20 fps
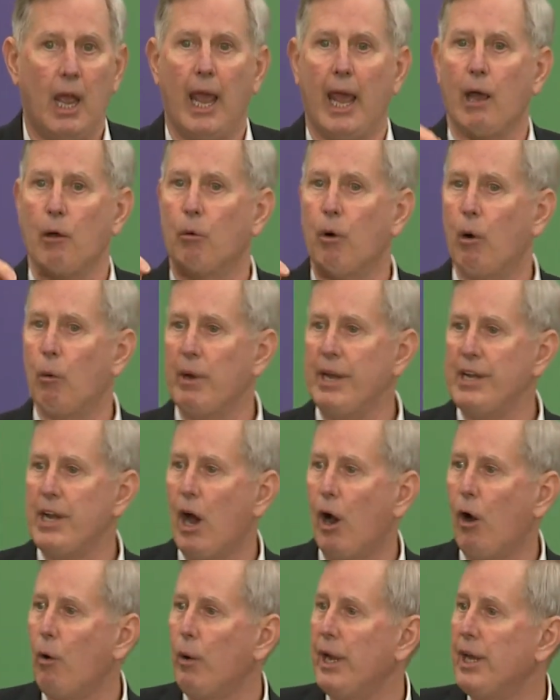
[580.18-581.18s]
And what we
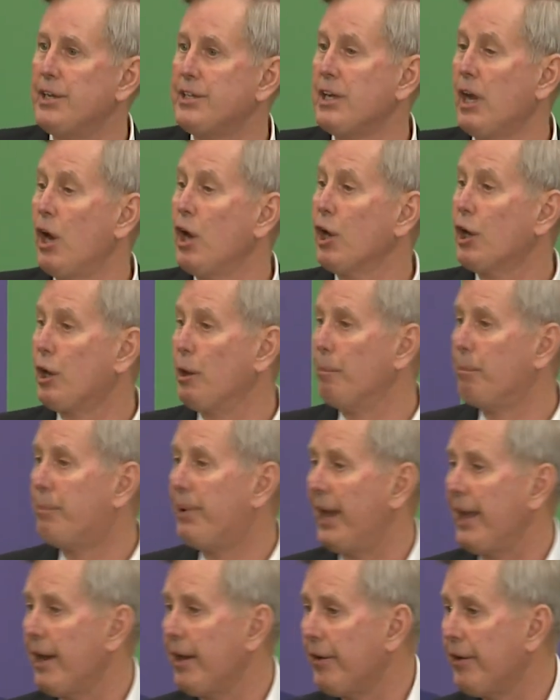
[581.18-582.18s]
know is
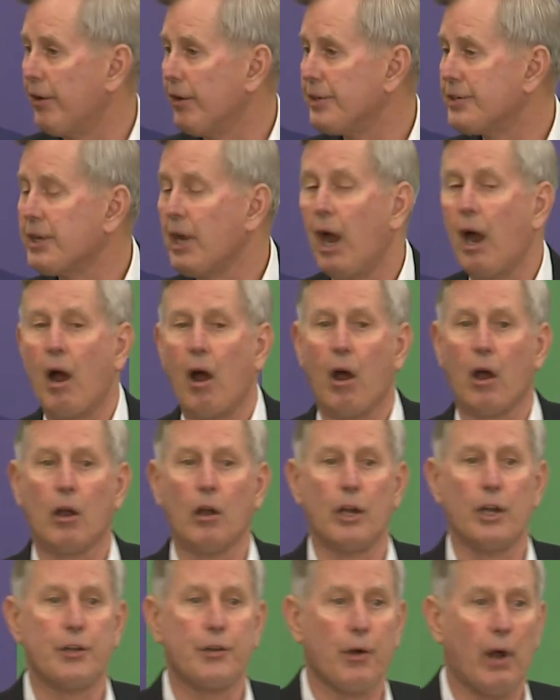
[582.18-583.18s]
competitors are
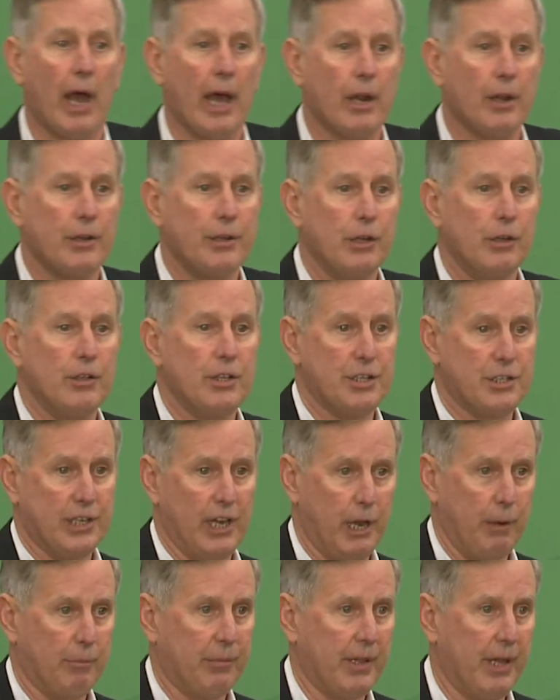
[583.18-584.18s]
going to try to do the
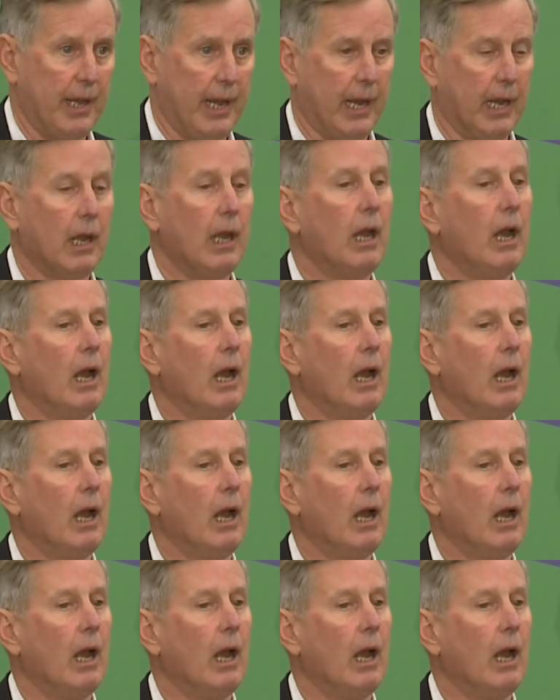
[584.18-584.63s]
same thing.